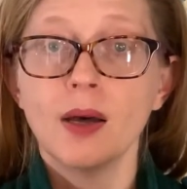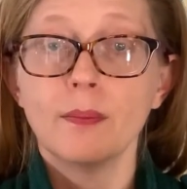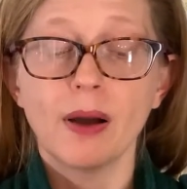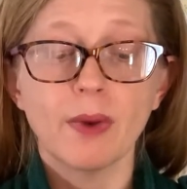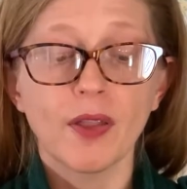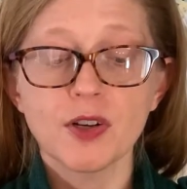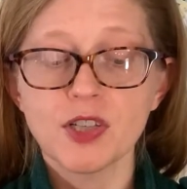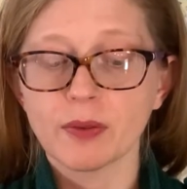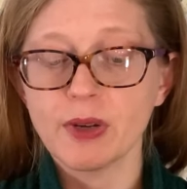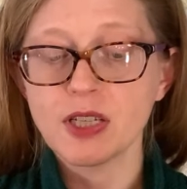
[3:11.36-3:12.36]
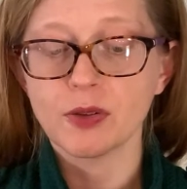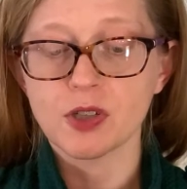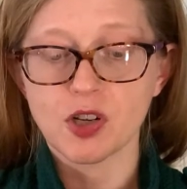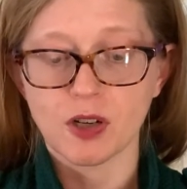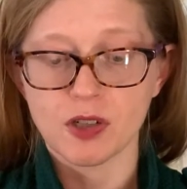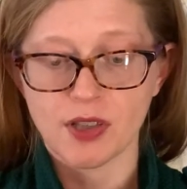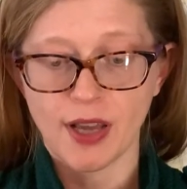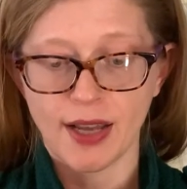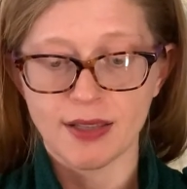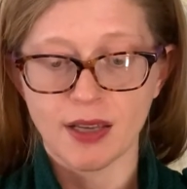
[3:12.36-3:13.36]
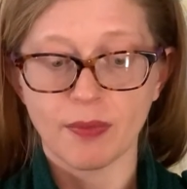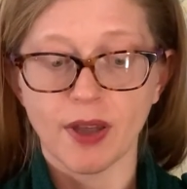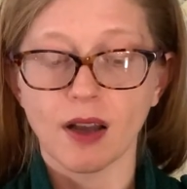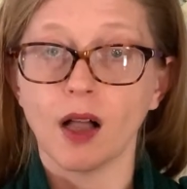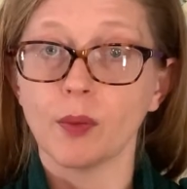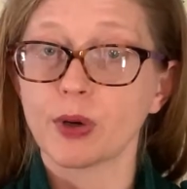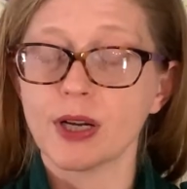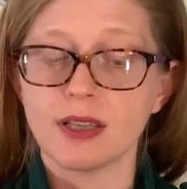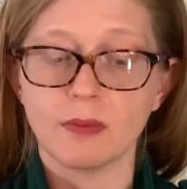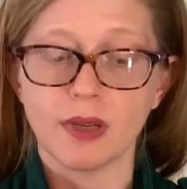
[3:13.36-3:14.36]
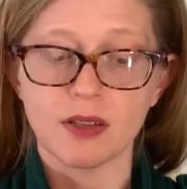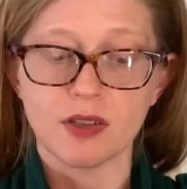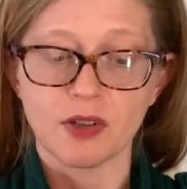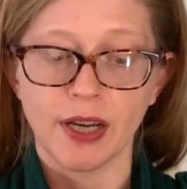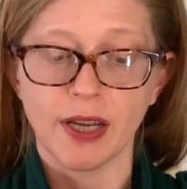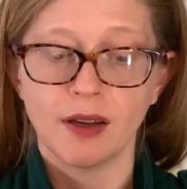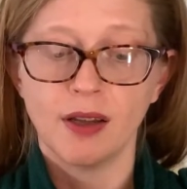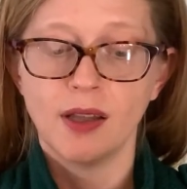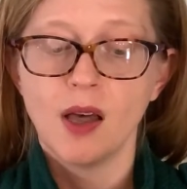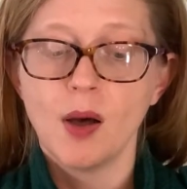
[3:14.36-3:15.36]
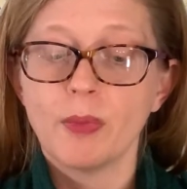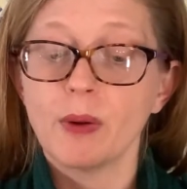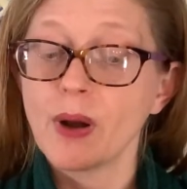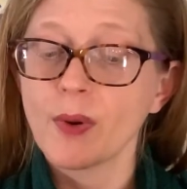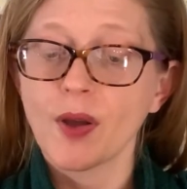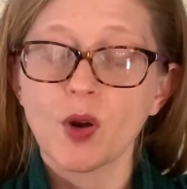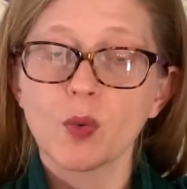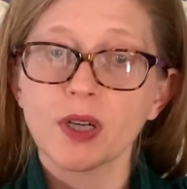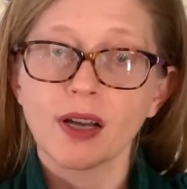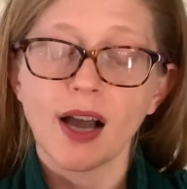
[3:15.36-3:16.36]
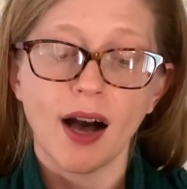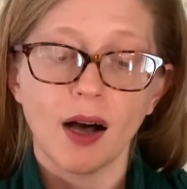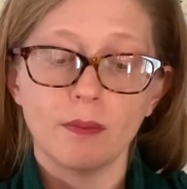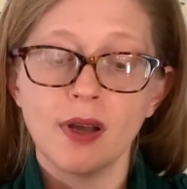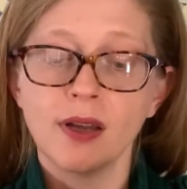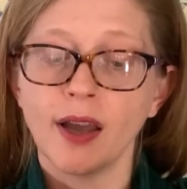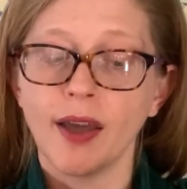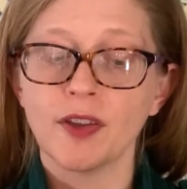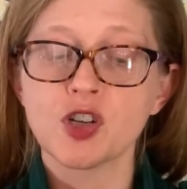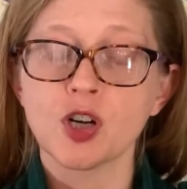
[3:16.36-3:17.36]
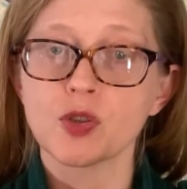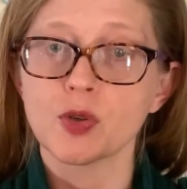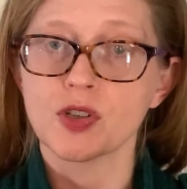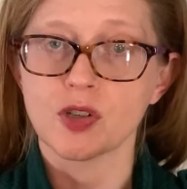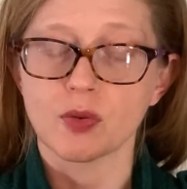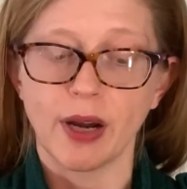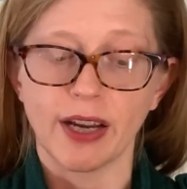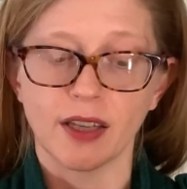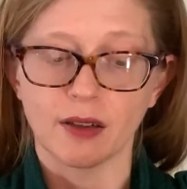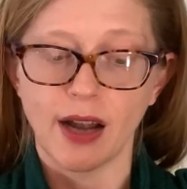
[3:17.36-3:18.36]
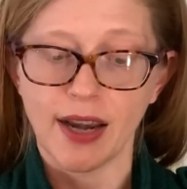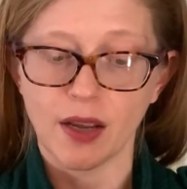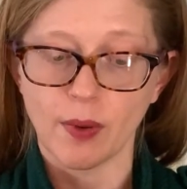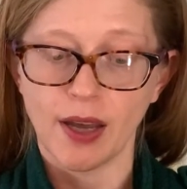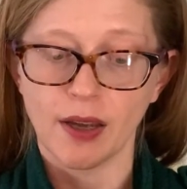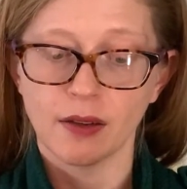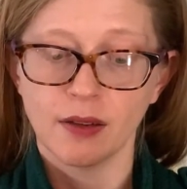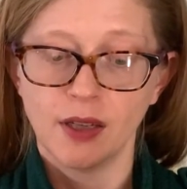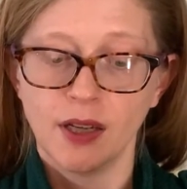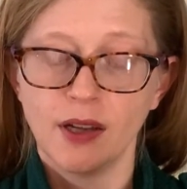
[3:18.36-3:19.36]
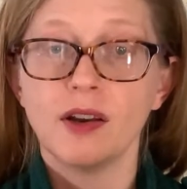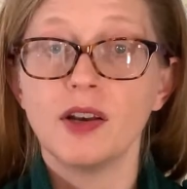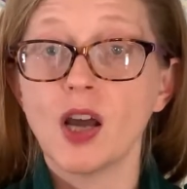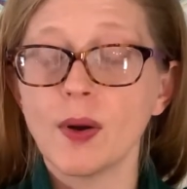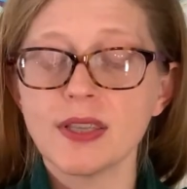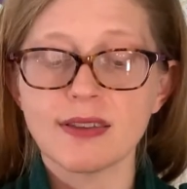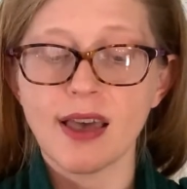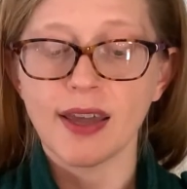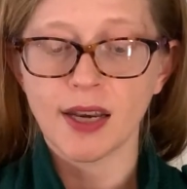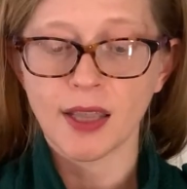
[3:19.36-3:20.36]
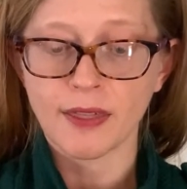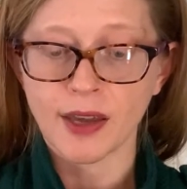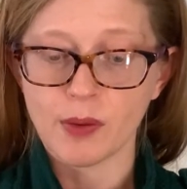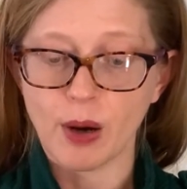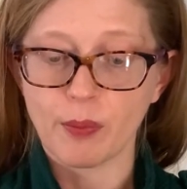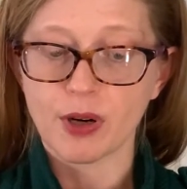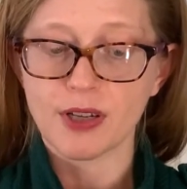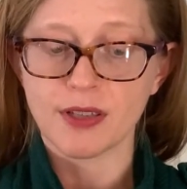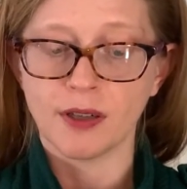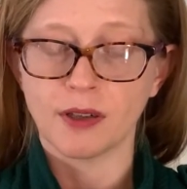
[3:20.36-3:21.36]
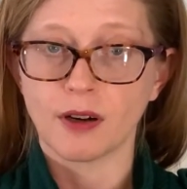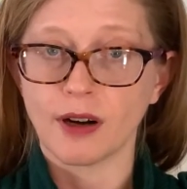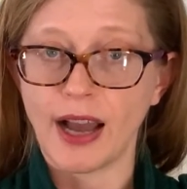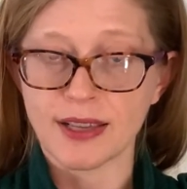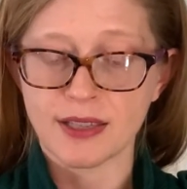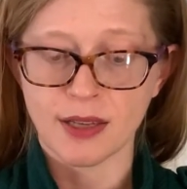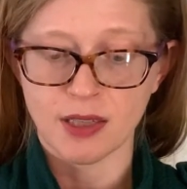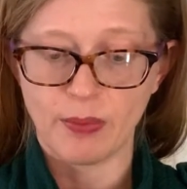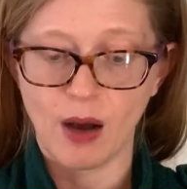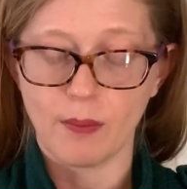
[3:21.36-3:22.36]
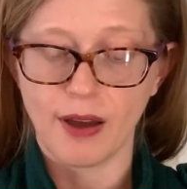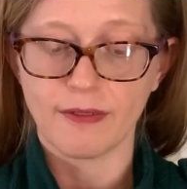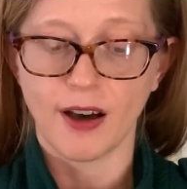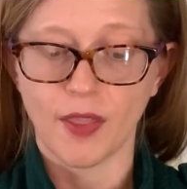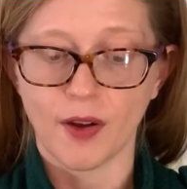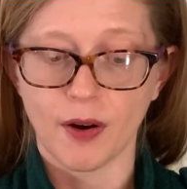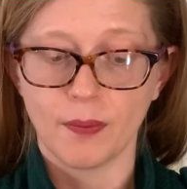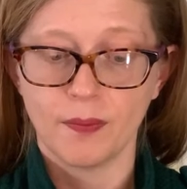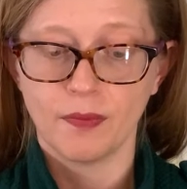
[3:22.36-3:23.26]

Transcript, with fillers: My mother took me to a church that had something called prison ministry, but my brother wouldn't come, and the church was just regular anyway. No one said anything about prison or asked us about my father.